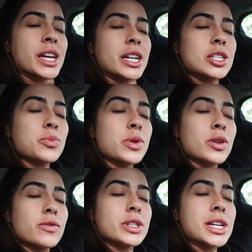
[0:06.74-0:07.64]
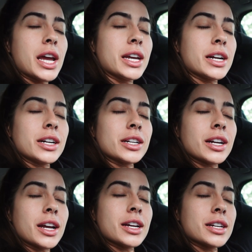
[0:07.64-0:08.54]
It is a beautiful day here
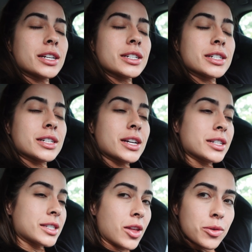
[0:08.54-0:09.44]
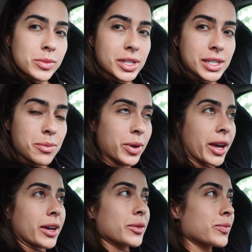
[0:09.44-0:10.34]
in southern
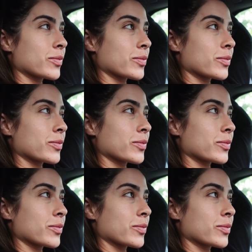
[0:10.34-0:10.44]
Mississippi.